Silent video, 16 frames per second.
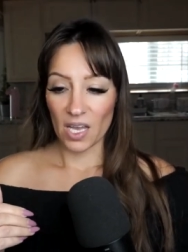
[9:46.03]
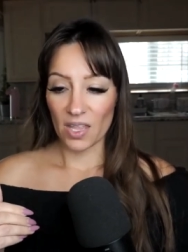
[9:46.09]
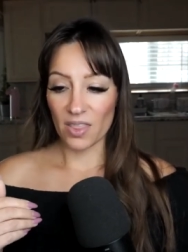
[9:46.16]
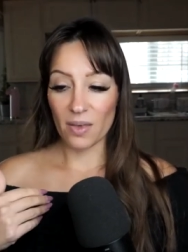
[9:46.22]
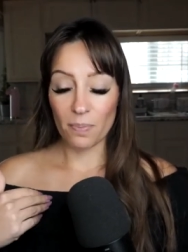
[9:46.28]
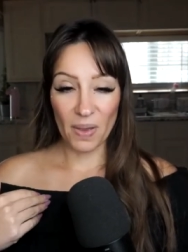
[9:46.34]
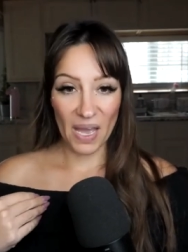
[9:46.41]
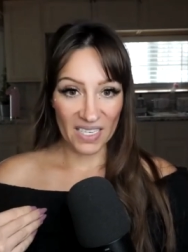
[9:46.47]

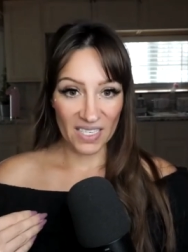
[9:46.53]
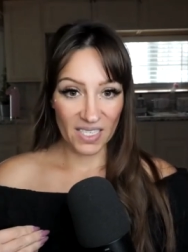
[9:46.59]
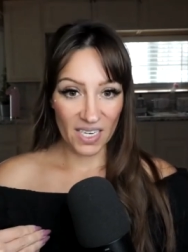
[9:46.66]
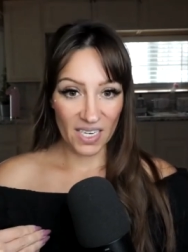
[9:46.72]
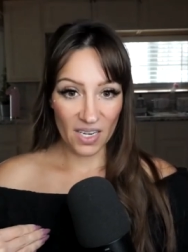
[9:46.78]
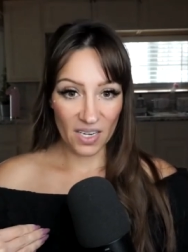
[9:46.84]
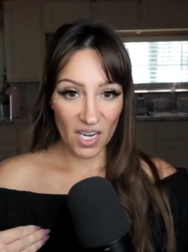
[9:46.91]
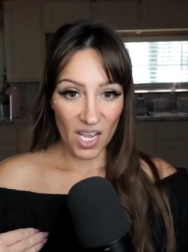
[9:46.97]
the best
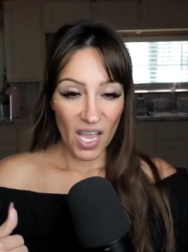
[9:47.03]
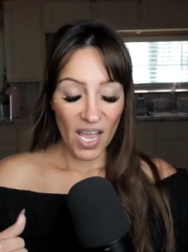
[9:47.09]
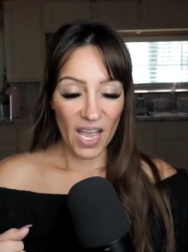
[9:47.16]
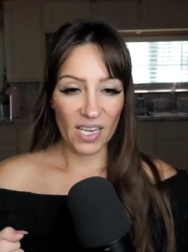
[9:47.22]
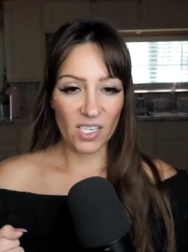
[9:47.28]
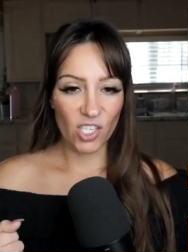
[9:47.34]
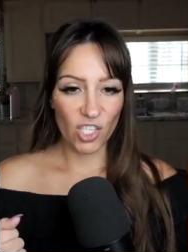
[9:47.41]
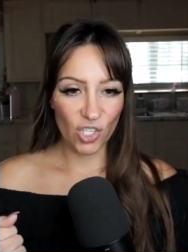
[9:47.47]
in,
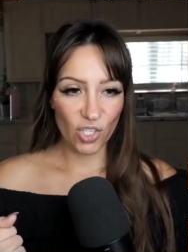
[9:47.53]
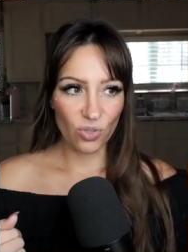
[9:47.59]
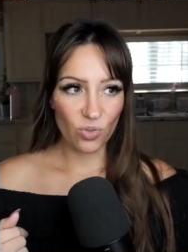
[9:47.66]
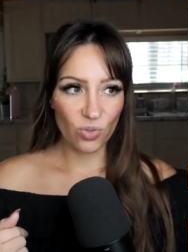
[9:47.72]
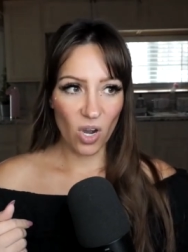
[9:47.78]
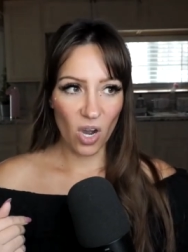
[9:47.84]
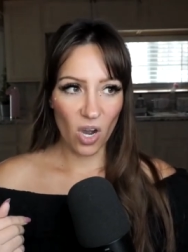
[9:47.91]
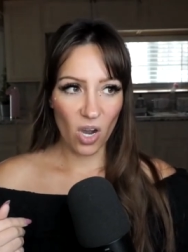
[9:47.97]
and
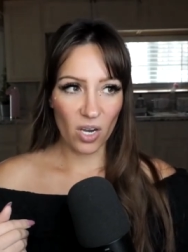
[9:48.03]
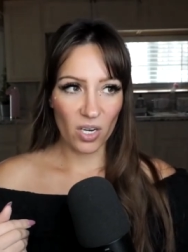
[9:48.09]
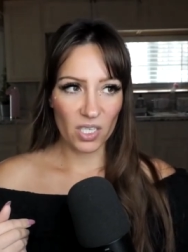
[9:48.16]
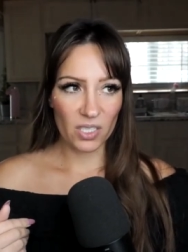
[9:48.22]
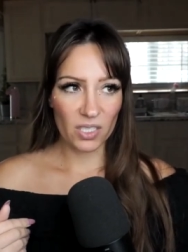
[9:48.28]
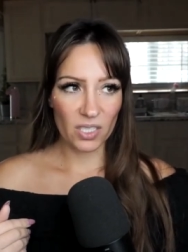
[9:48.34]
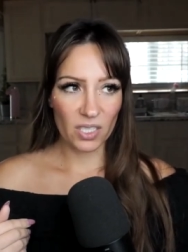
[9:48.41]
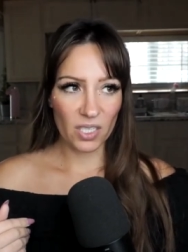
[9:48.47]
you
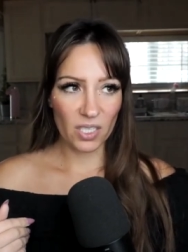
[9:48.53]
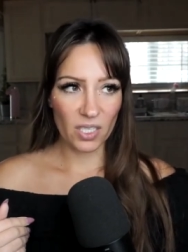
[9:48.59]
are